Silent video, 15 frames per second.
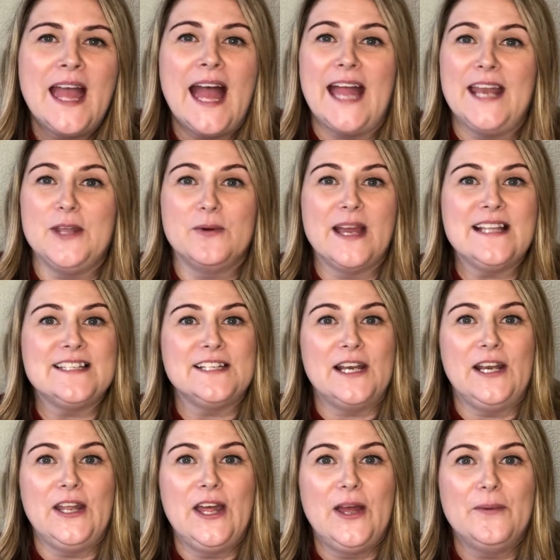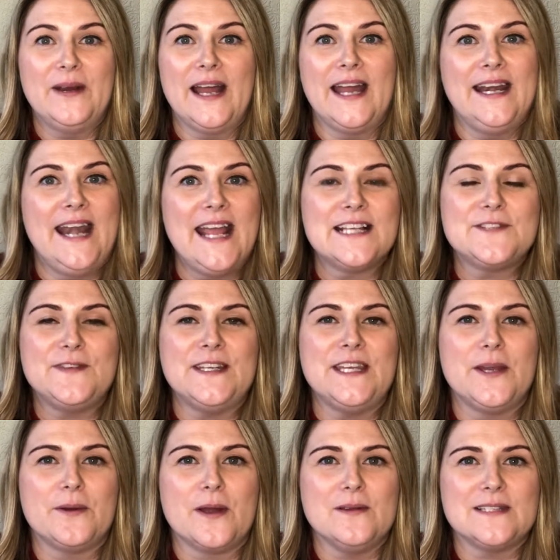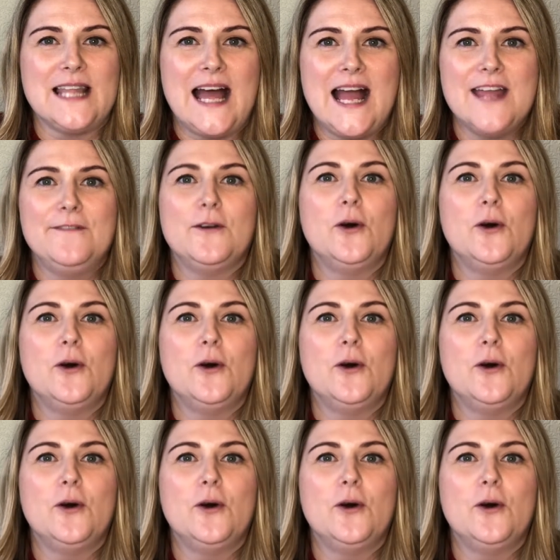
and you'll get an alert when our next video goes live